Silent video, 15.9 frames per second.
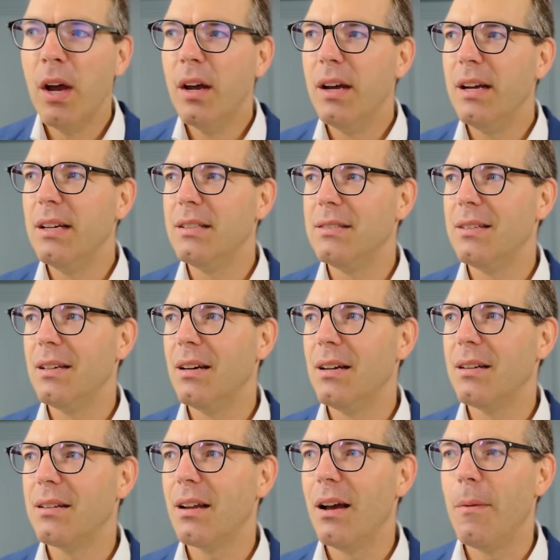Is
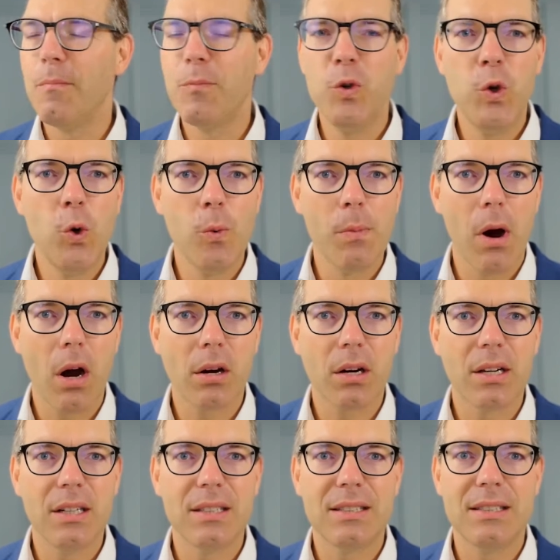it new
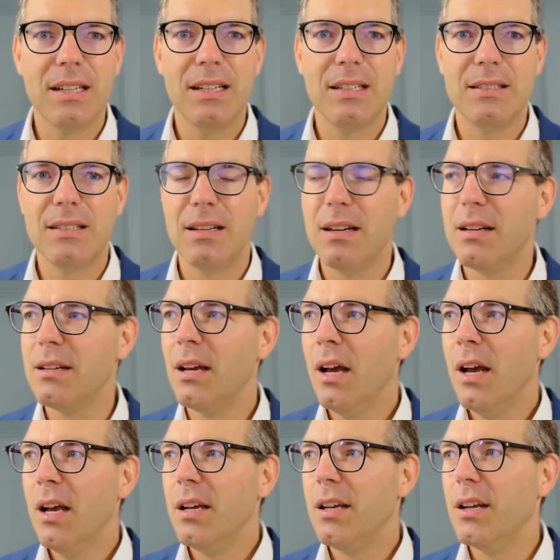markets? Is it,
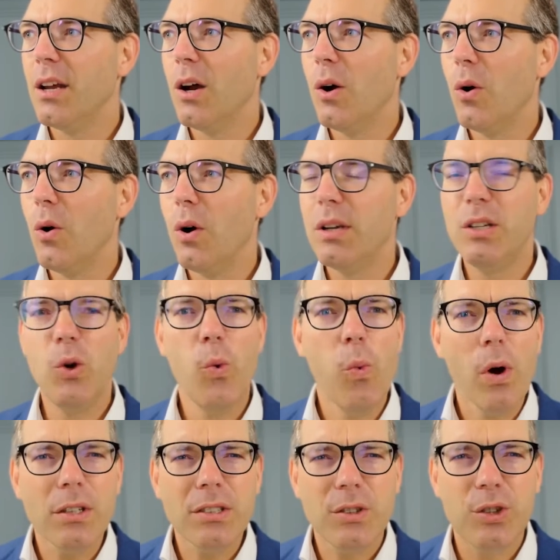you
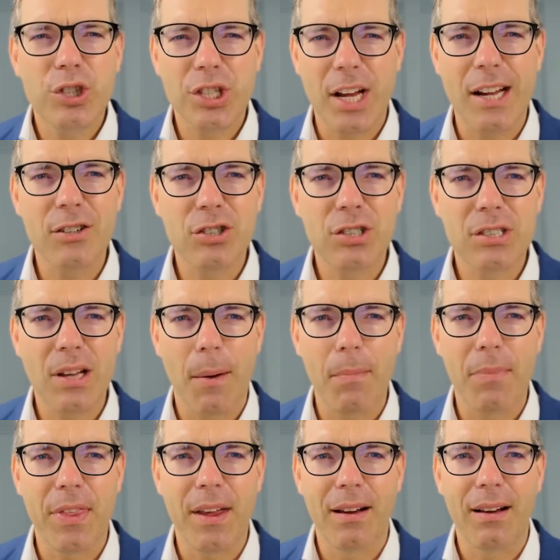want to change
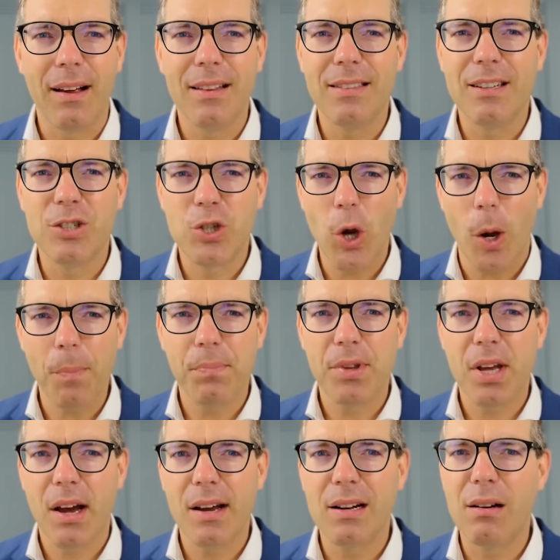something and the job
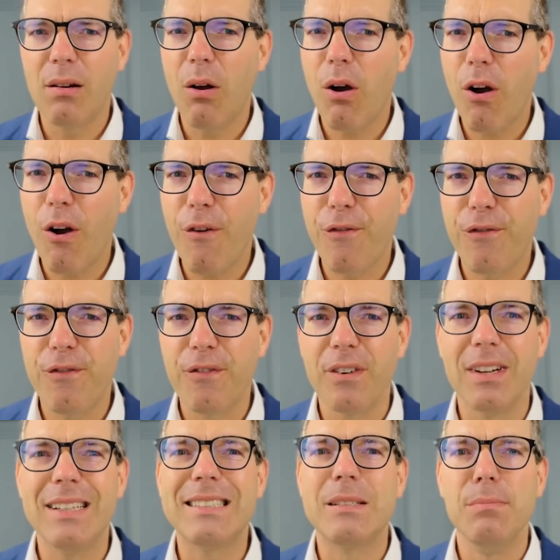title
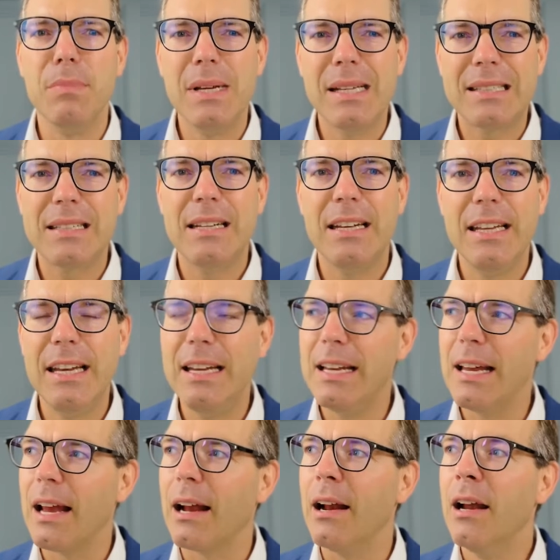often is
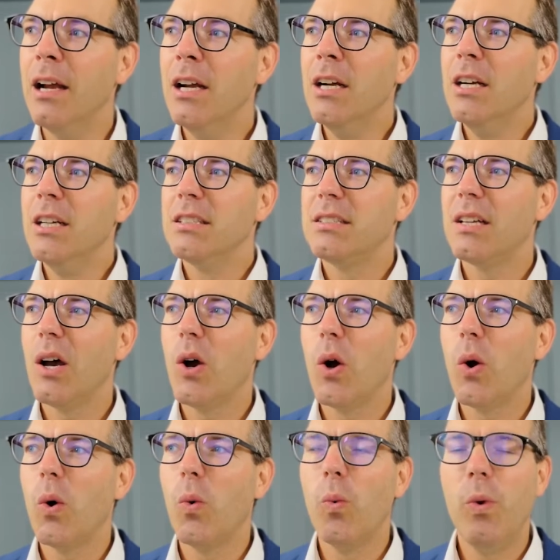misleading.
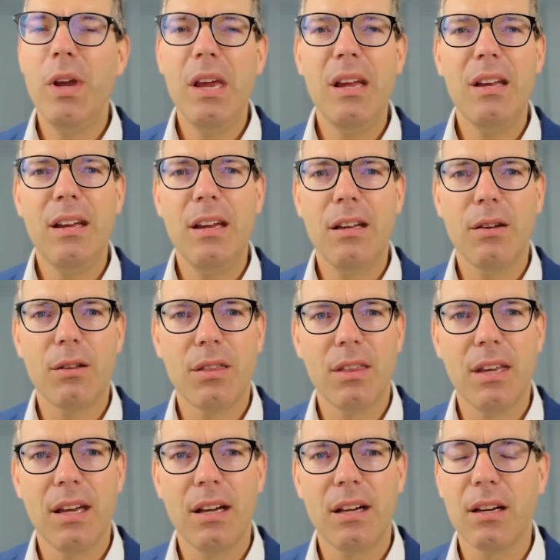So we need to
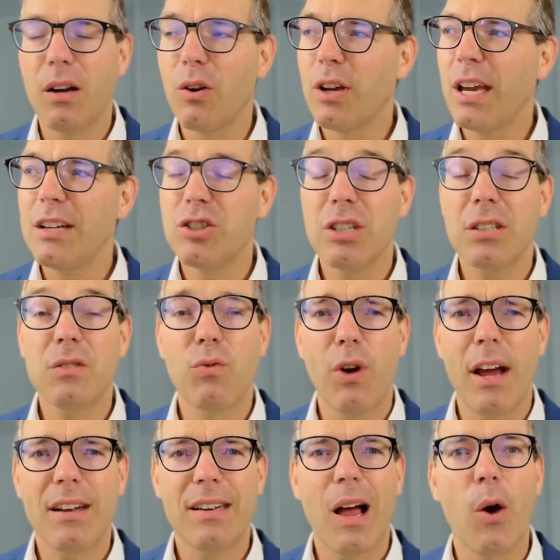think, okay, just
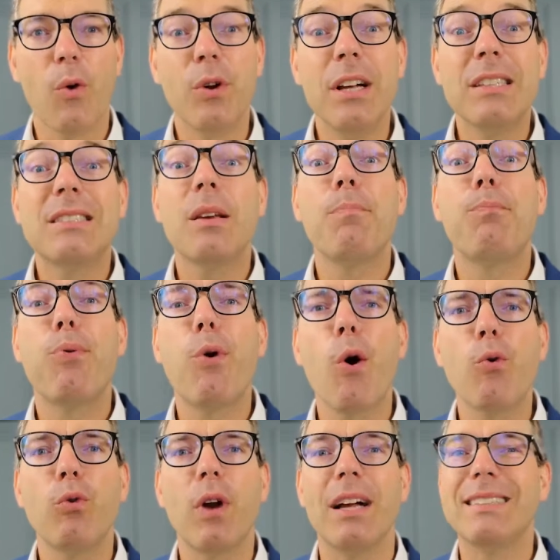write down, it's a
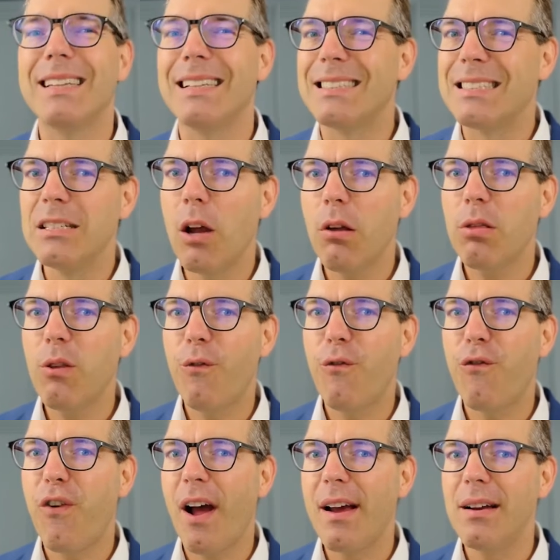progress. It's not the
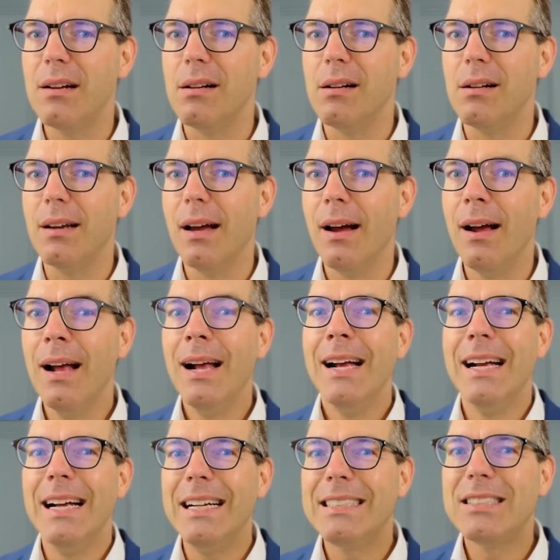final, yeah?
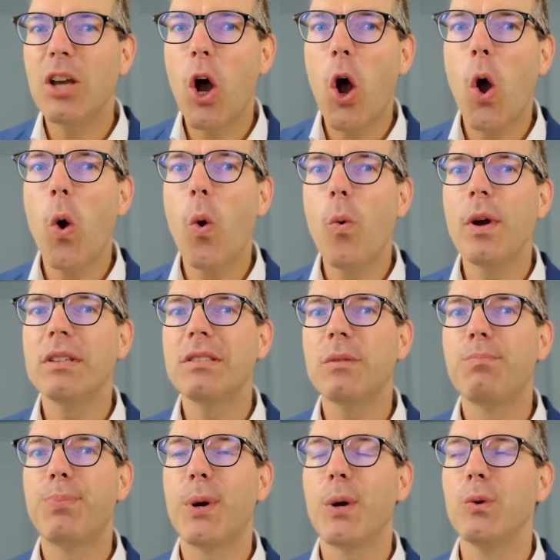It's always a
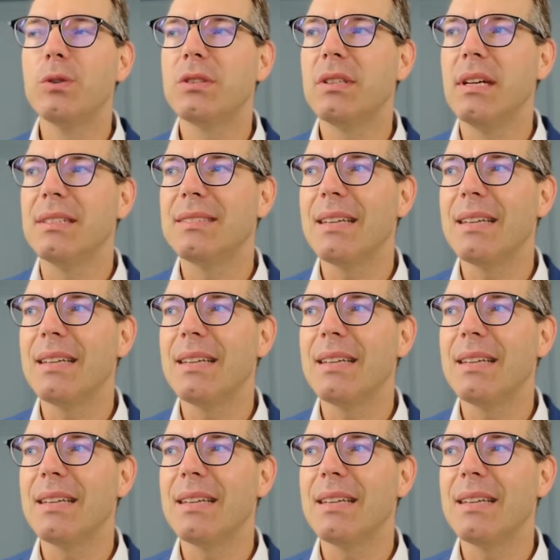process.